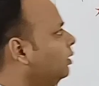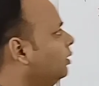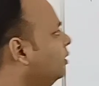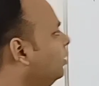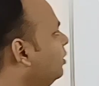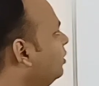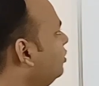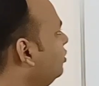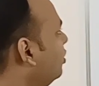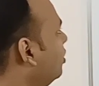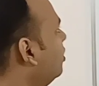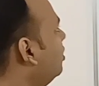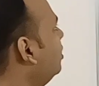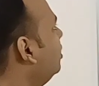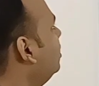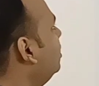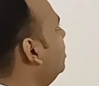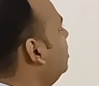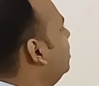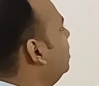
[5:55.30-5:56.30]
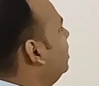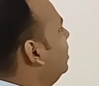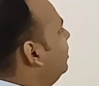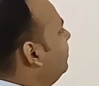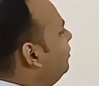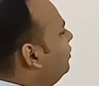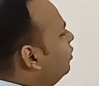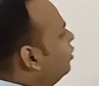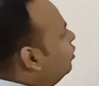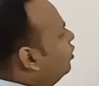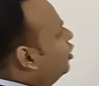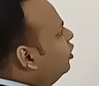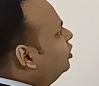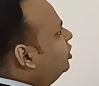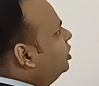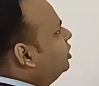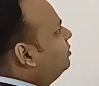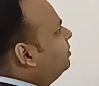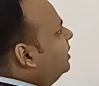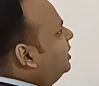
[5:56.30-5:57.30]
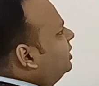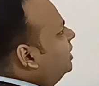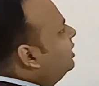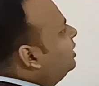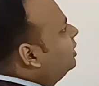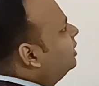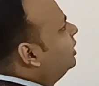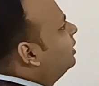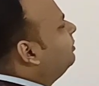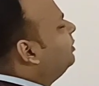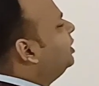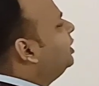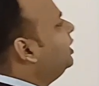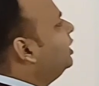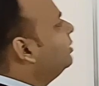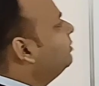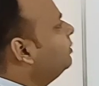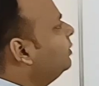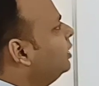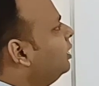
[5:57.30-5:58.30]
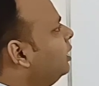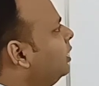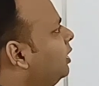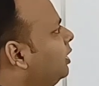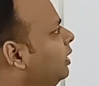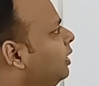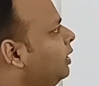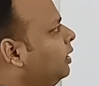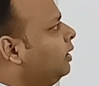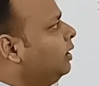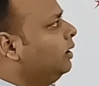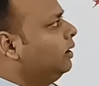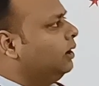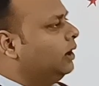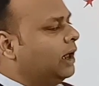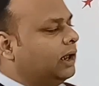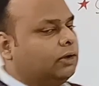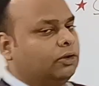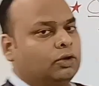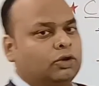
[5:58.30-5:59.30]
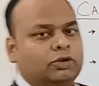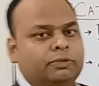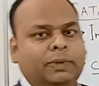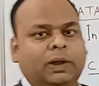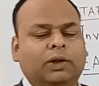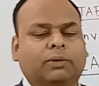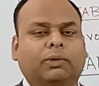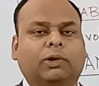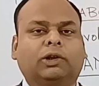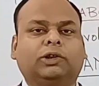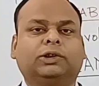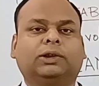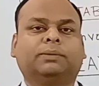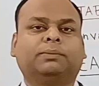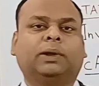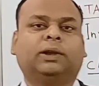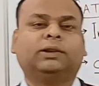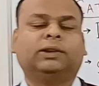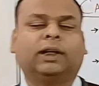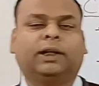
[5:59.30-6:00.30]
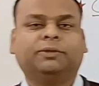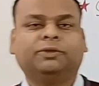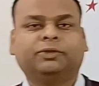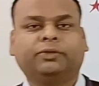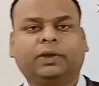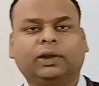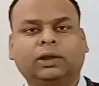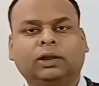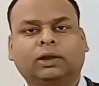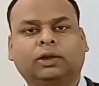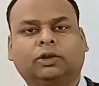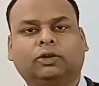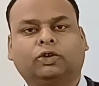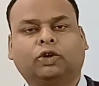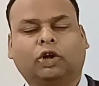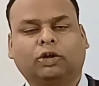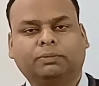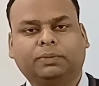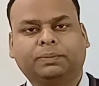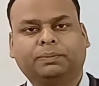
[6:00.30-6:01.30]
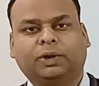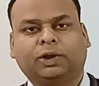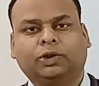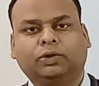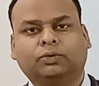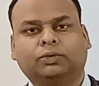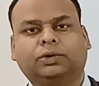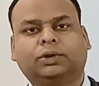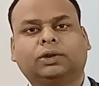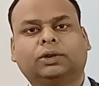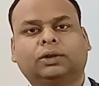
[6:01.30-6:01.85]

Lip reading: So, if glucose is present in the medium, lactose metabolism enzymes will not be produced.